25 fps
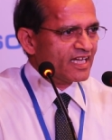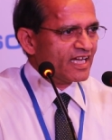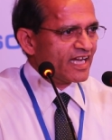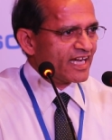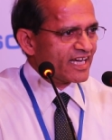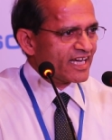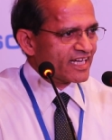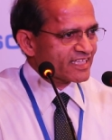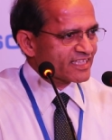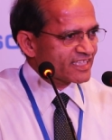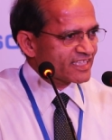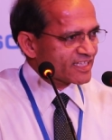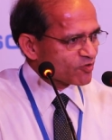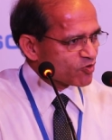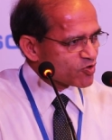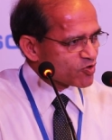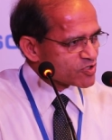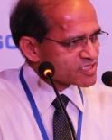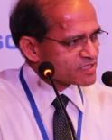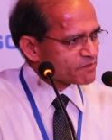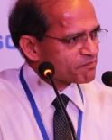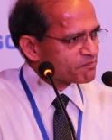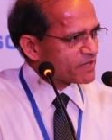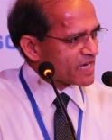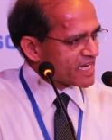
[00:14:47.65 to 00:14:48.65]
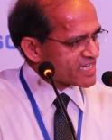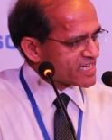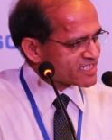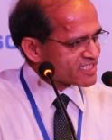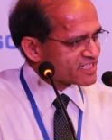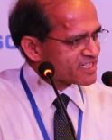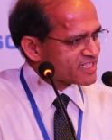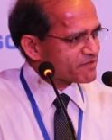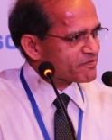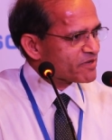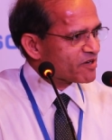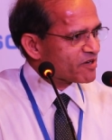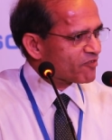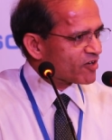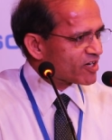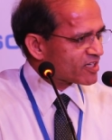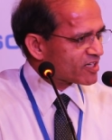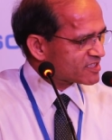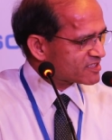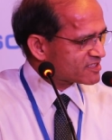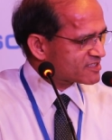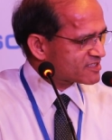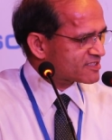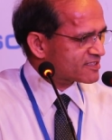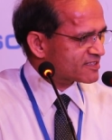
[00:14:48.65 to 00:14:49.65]
And there was a platinum
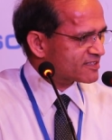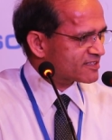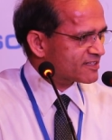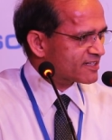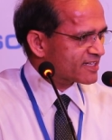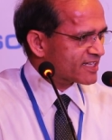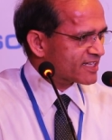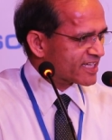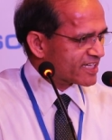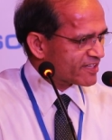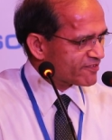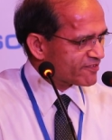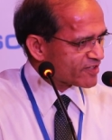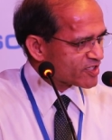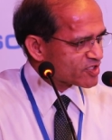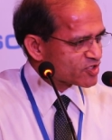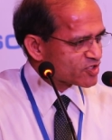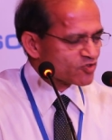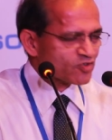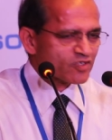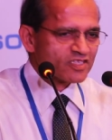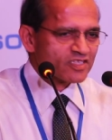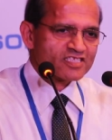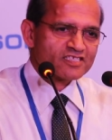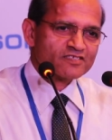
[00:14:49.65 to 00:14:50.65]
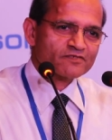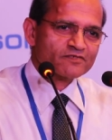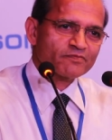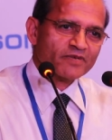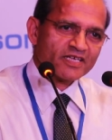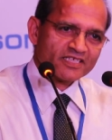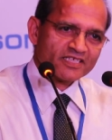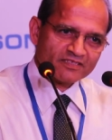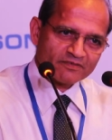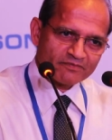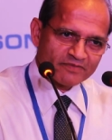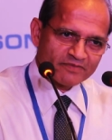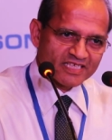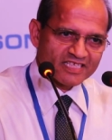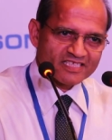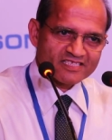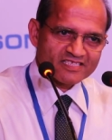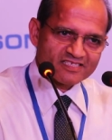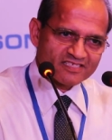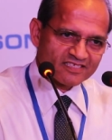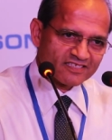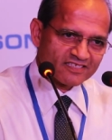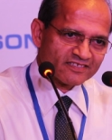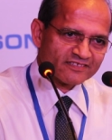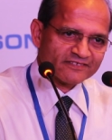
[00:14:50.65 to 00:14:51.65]
award given to us by the
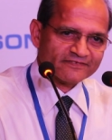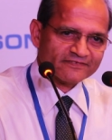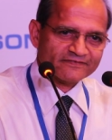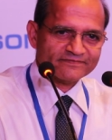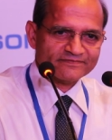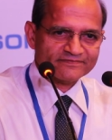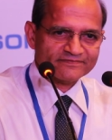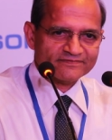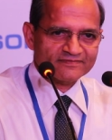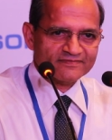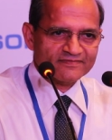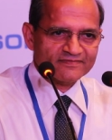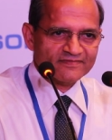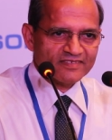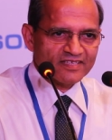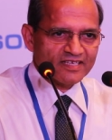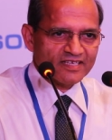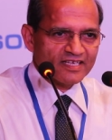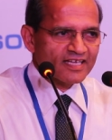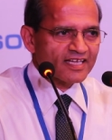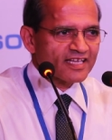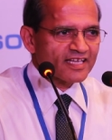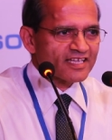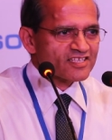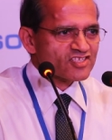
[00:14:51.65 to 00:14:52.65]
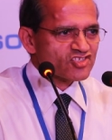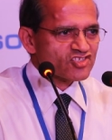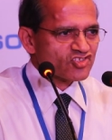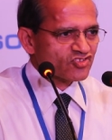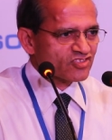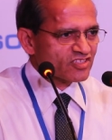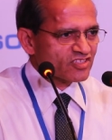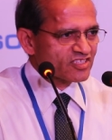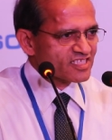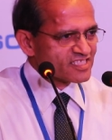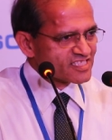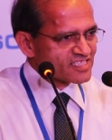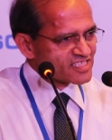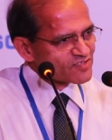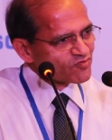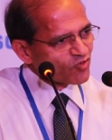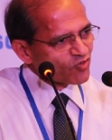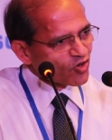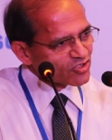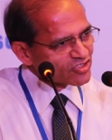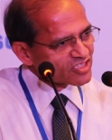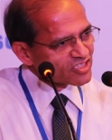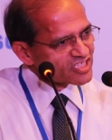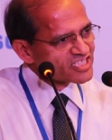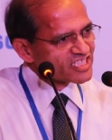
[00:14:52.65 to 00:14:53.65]
minister. So this is
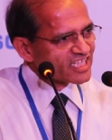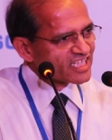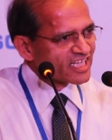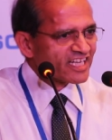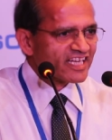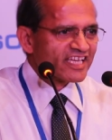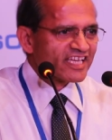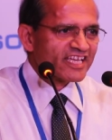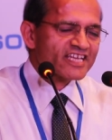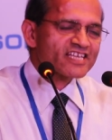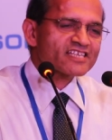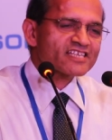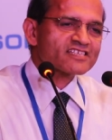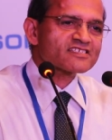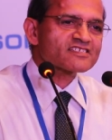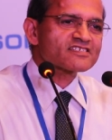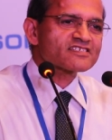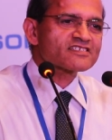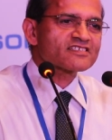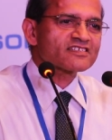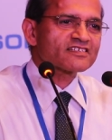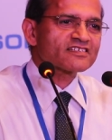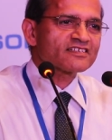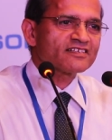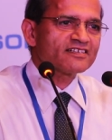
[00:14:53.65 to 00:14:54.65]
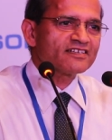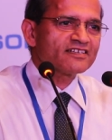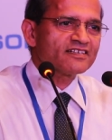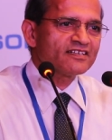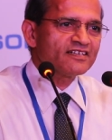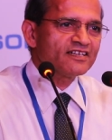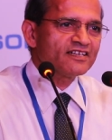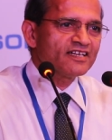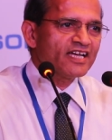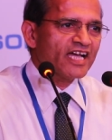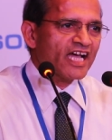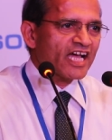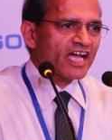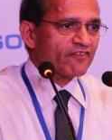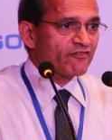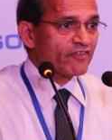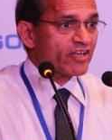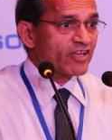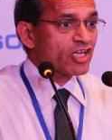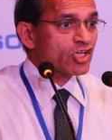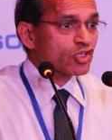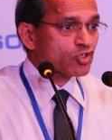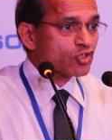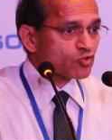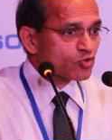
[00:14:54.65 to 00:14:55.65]
what the journey is, and
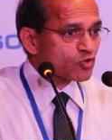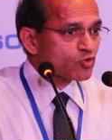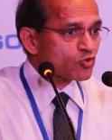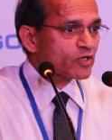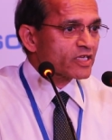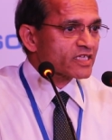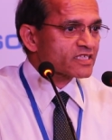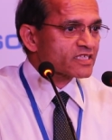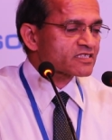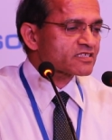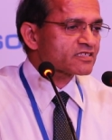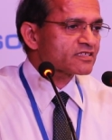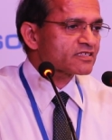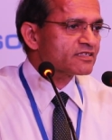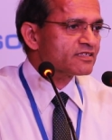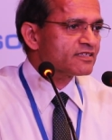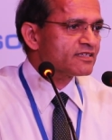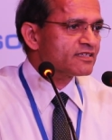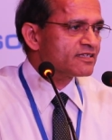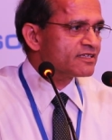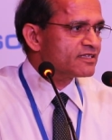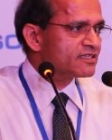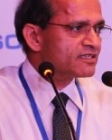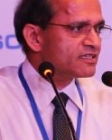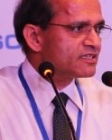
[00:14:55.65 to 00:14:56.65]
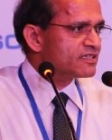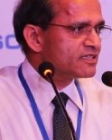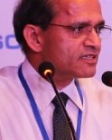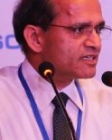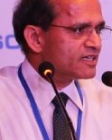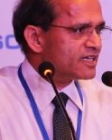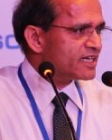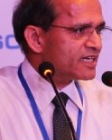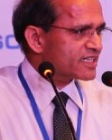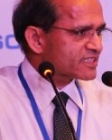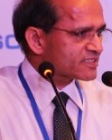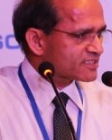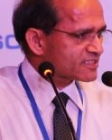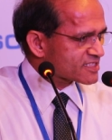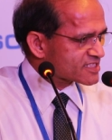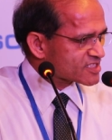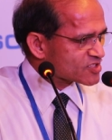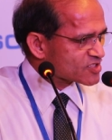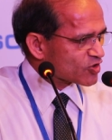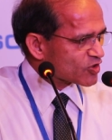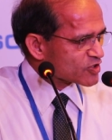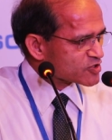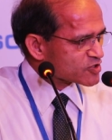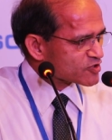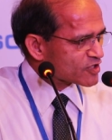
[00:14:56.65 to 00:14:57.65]
we need to do it. And this
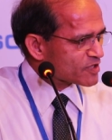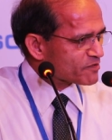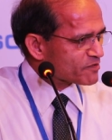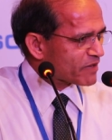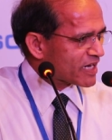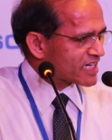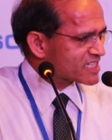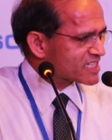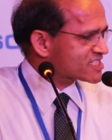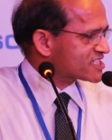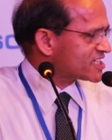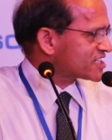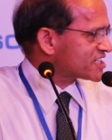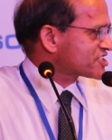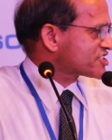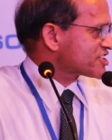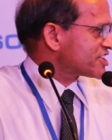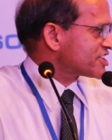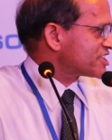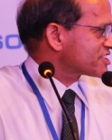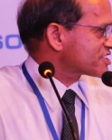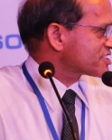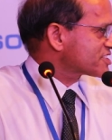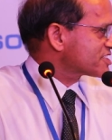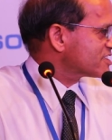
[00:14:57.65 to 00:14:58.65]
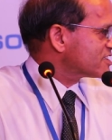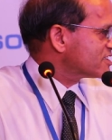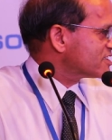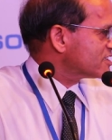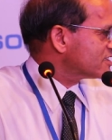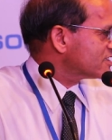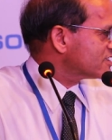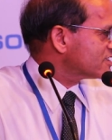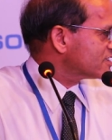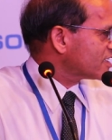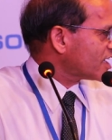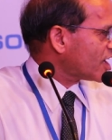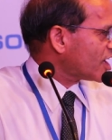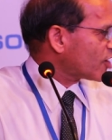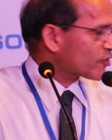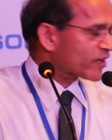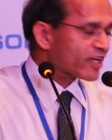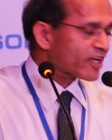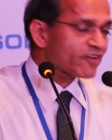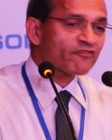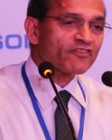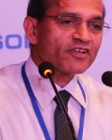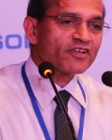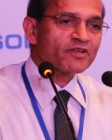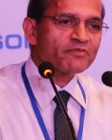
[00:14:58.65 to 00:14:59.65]
is also a mindset change. How
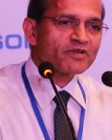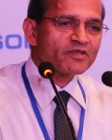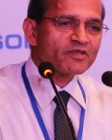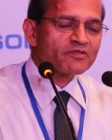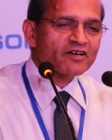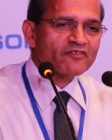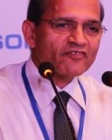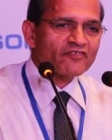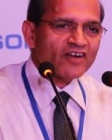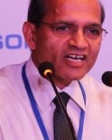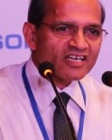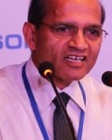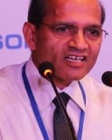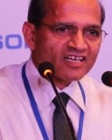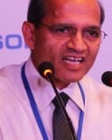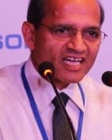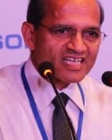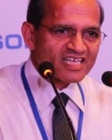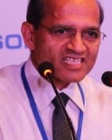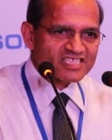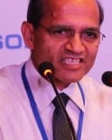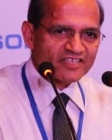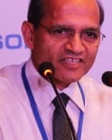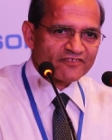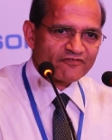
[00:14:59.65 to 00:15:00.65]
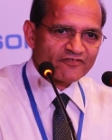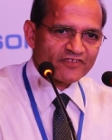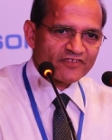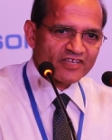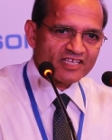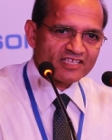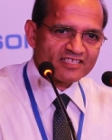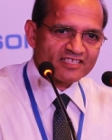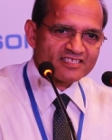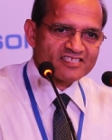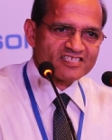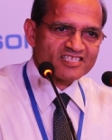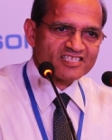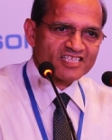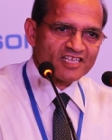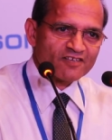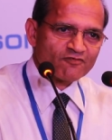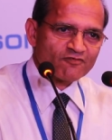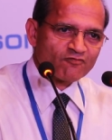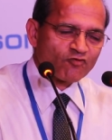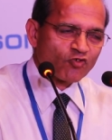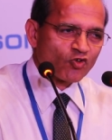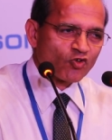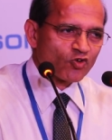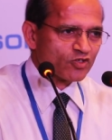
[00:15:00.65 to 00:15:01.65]
can we be the world class if we still
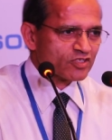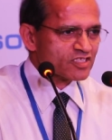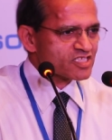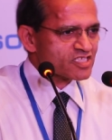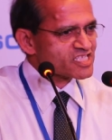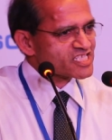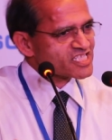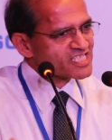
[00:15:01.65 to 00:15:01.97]
follow the